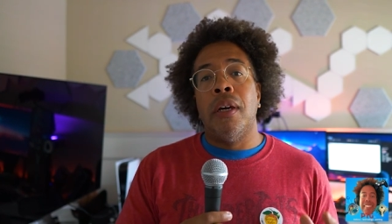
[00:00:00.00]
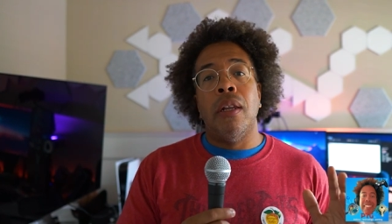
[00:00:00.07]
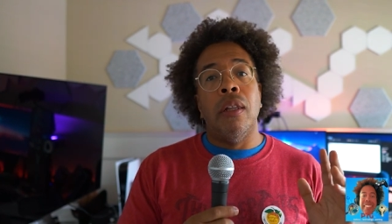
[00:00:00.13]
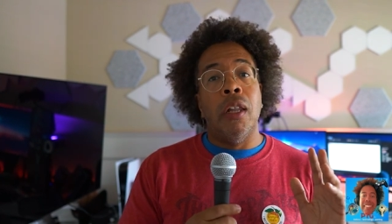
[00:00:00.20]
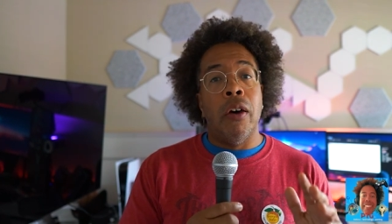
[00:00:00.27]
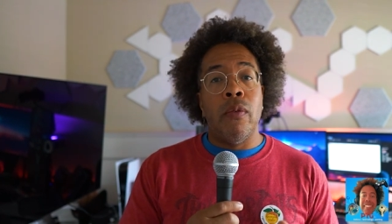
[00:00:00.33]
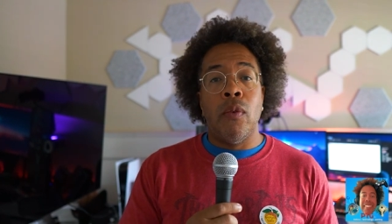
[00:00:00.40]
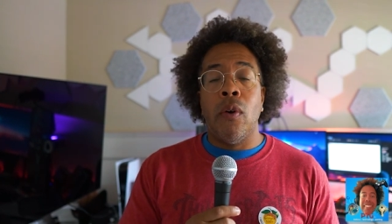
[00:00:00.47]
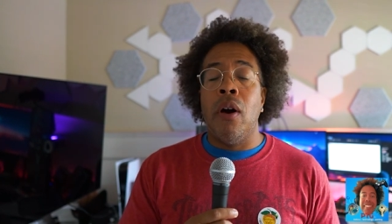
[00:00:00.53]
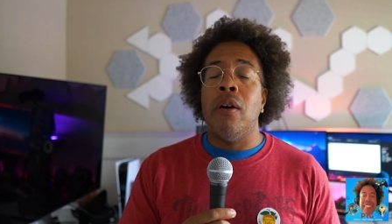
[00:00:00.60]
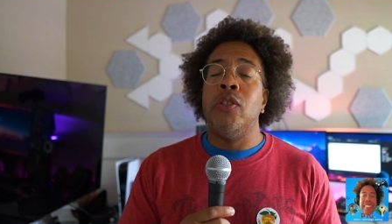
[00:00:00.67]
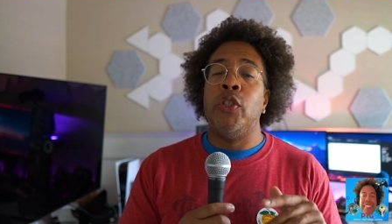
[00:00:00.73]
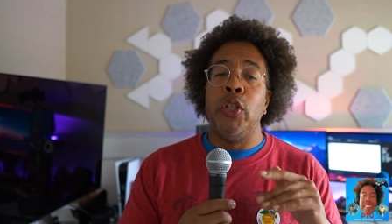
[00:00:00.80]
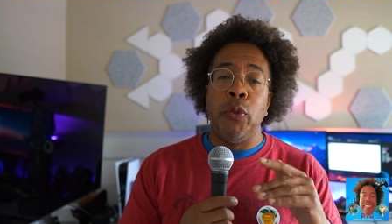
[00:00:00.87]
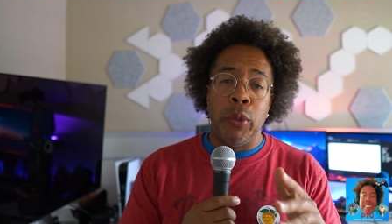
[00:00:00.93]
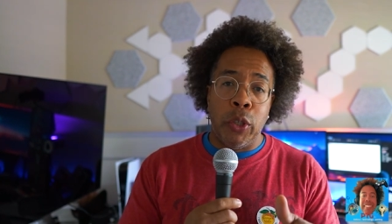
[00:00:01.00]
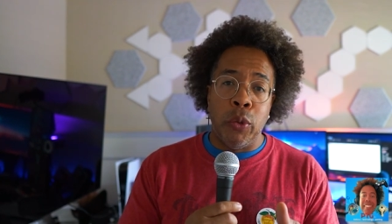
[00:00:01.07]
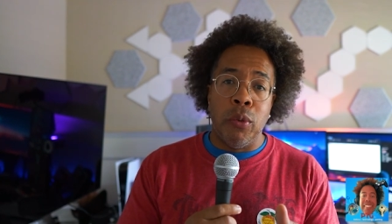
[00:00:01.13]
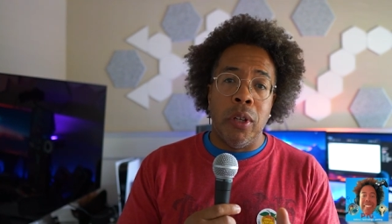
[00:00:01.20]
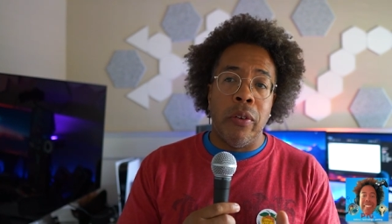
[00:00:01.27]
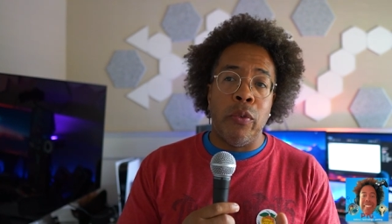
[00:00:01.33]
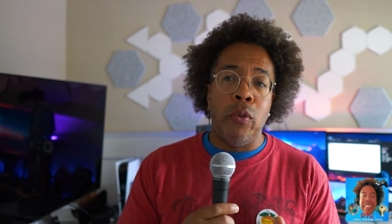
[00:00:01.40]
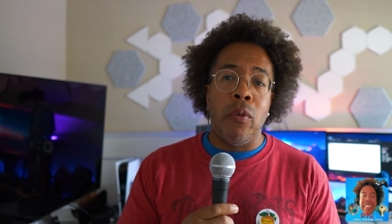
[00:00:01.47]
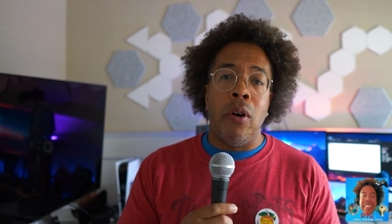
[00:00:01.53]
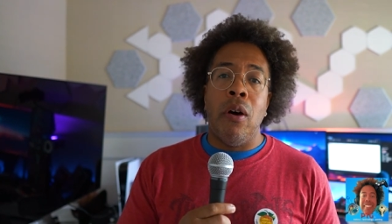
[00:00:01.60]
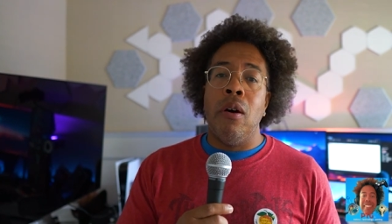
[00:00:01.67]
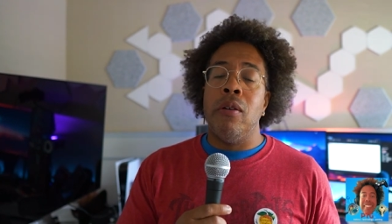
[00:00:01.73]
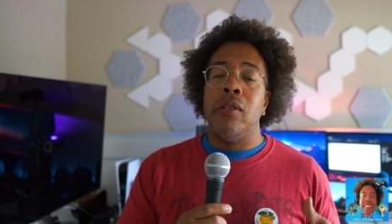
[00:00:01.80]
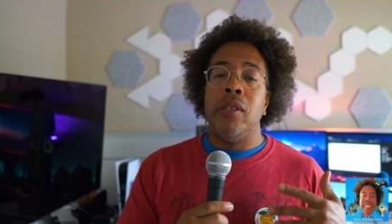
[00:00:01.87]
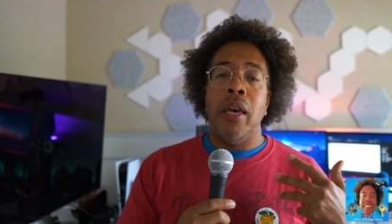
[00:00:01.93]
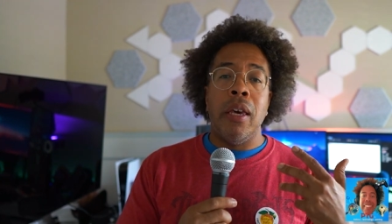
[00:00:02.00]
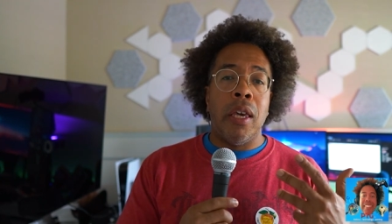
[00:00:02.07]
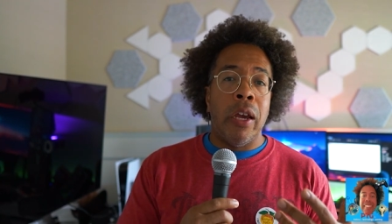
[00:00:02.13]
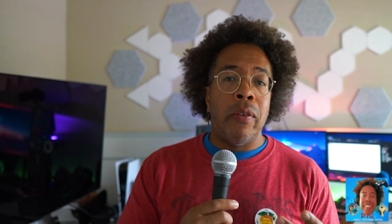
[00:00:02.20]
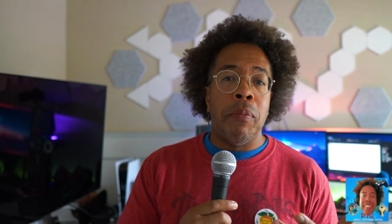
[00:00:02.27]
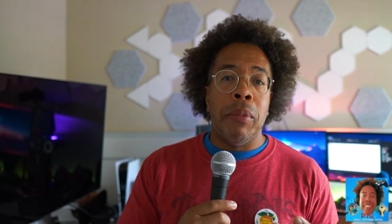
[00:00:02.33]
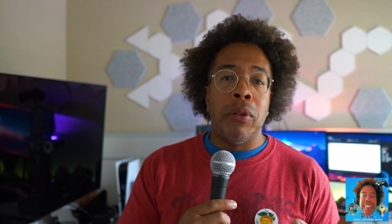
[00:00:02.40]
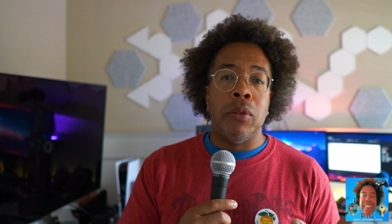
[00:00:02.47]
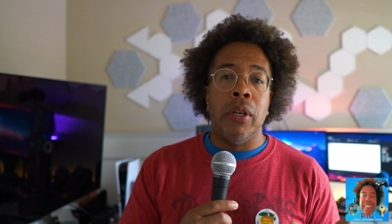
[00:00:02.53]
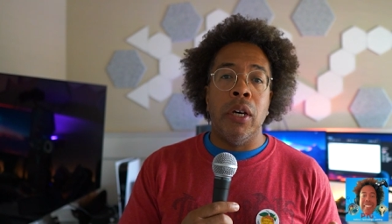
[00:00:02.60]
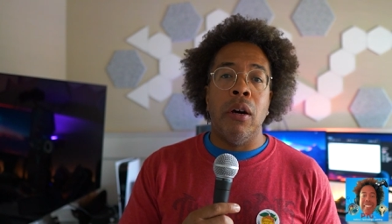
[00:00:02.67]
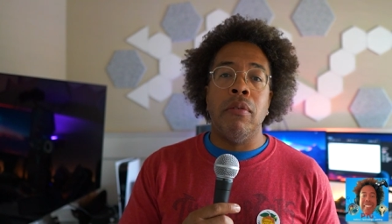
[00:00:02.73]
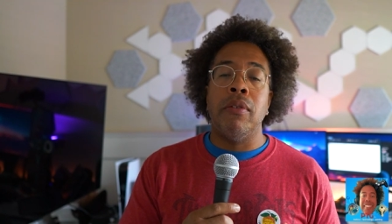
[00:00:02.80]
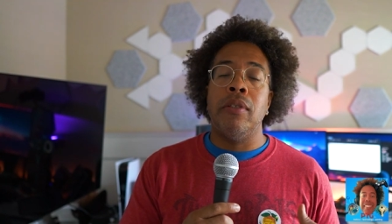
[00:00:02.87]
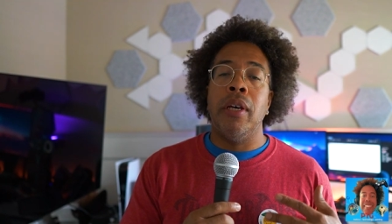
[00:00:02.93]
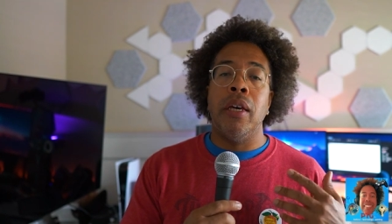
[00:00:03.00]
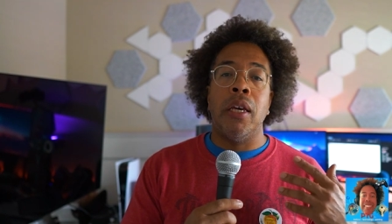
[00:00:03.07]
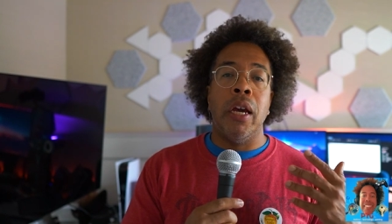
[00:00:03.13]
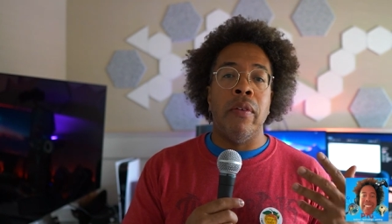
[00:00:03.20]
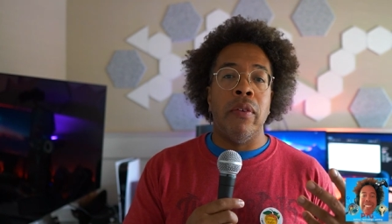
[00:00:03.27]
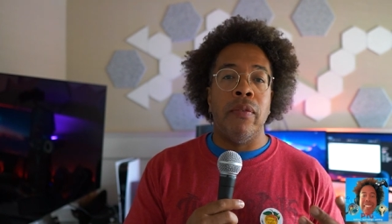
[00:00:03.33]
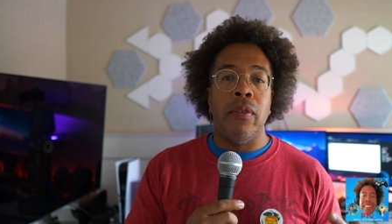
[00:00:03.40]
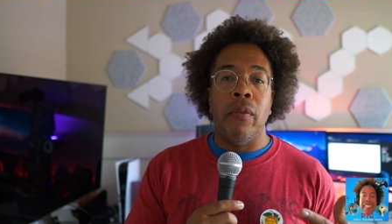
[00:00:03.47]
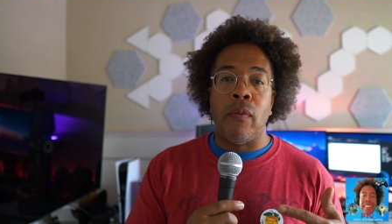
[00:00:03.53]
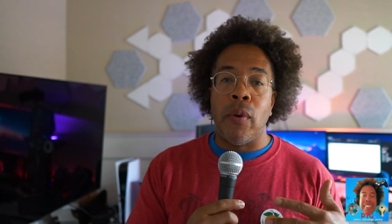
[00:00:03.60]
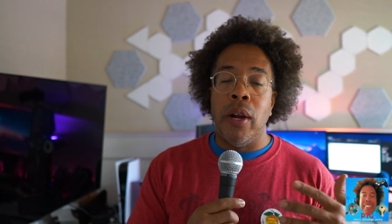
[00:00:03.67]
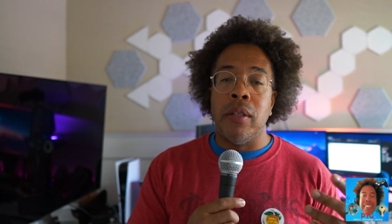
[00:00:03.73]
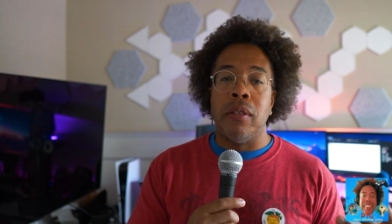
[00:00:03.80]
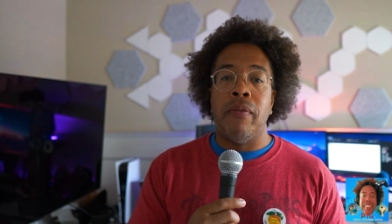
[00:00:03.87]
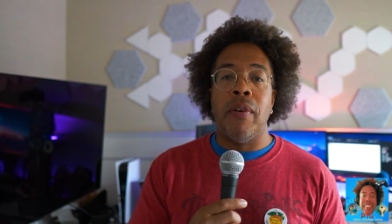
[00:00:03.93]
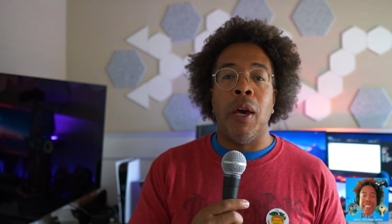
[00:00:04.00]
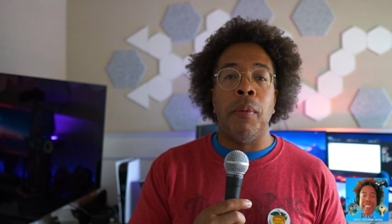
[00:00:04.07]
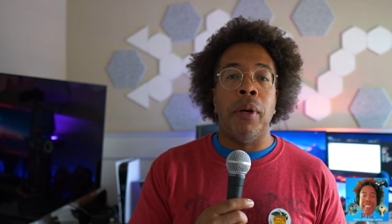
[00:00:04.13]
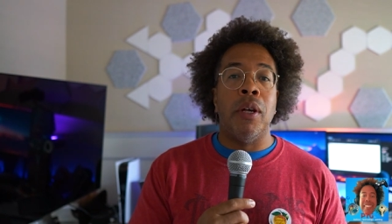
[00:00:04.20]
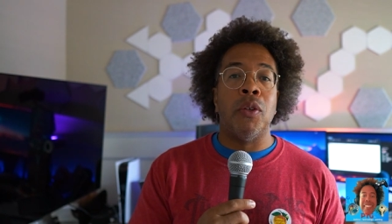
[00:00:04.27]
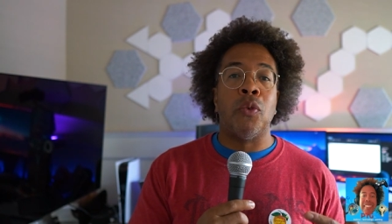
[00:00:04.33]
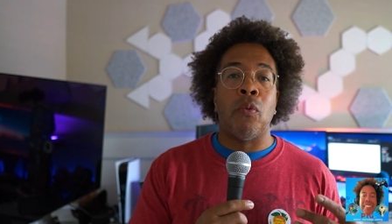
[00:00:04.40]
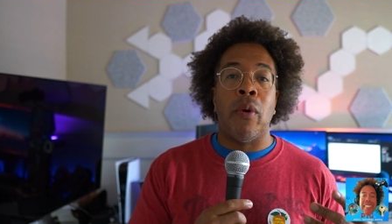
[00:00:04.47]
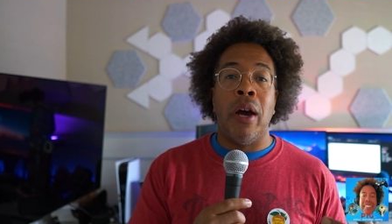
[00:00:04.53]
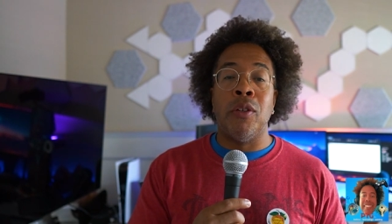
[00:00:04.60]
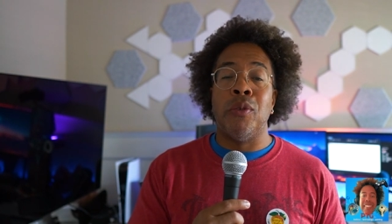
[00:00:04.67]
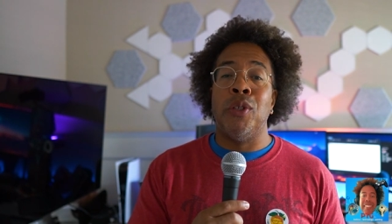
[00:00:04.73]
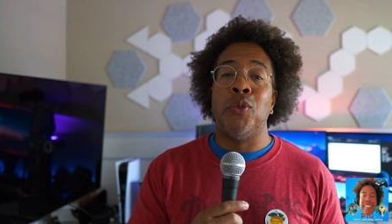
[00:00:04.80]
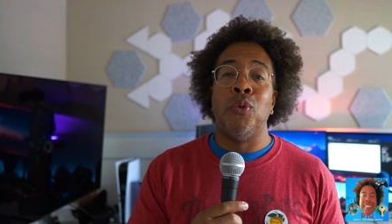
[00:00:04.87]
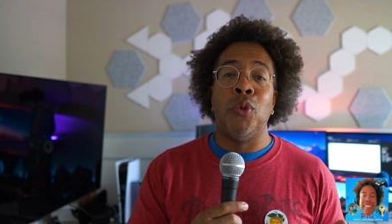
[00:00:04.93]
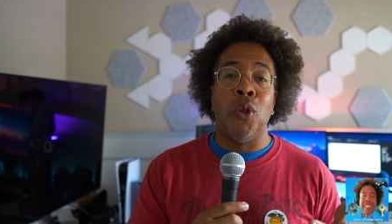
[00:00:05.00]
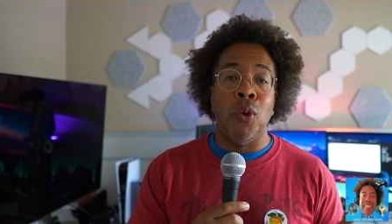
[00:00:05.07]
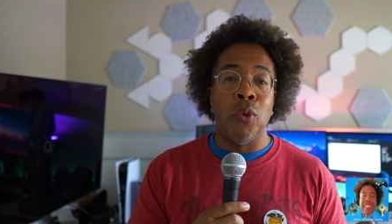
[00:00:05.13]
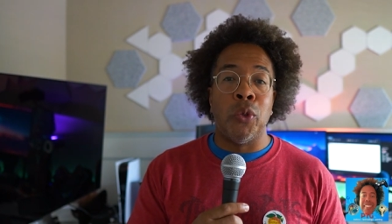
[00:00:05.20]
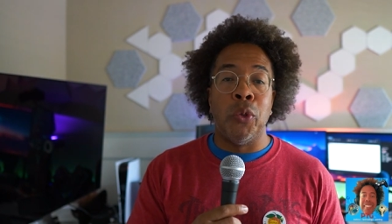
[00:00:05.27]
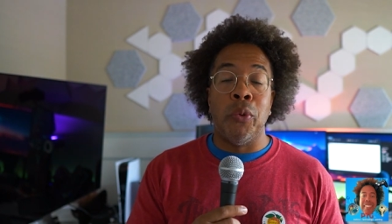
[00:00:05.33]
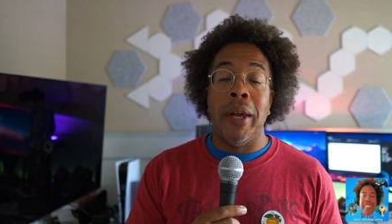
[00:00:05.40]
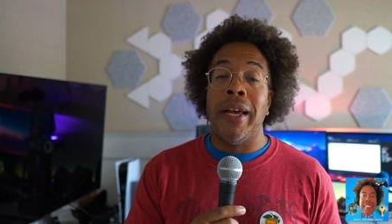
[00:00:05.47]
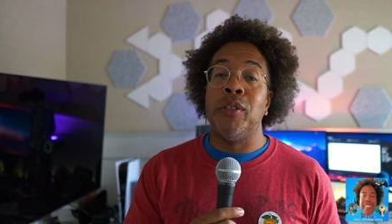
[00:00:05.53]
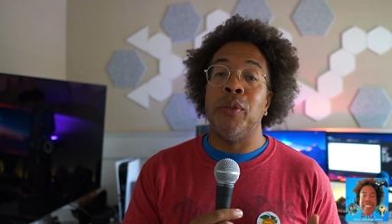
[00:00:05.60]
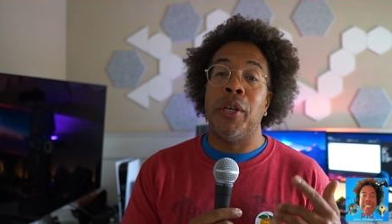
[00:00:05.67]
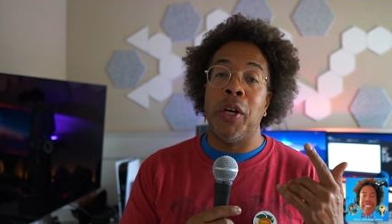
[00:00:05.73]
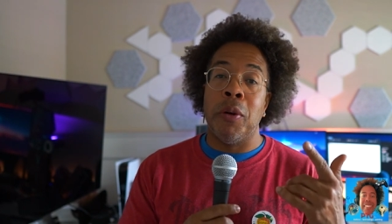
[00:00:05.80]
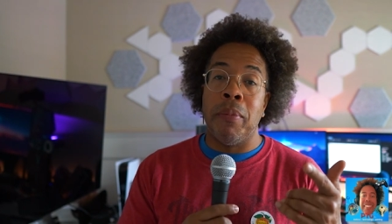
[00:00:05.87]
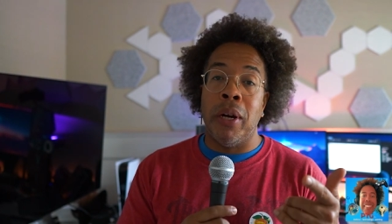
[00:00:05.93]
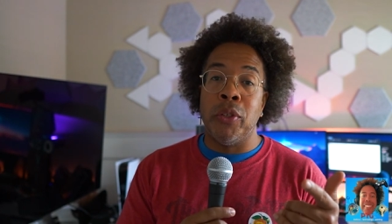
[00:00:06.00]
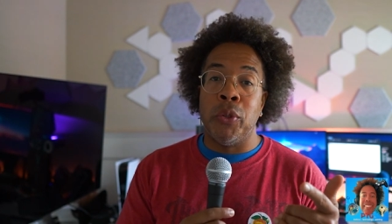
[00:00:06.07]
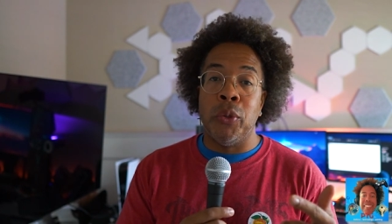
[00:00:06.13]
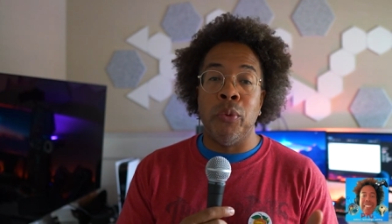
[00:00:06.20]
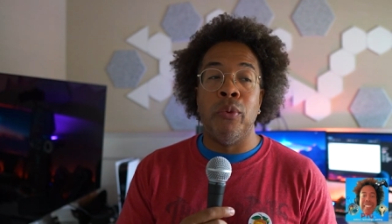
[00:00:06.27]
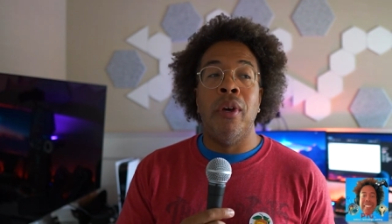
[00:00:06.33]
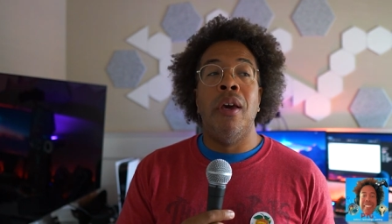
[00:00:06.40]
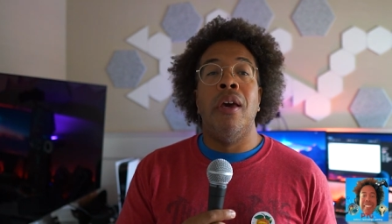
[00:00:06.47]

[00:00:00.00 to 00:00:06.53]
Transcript: Love you all. Genuinely do love you all. Take care of your mental health. Take care of your friends and family that's around you, that you're close to, that actually care about you,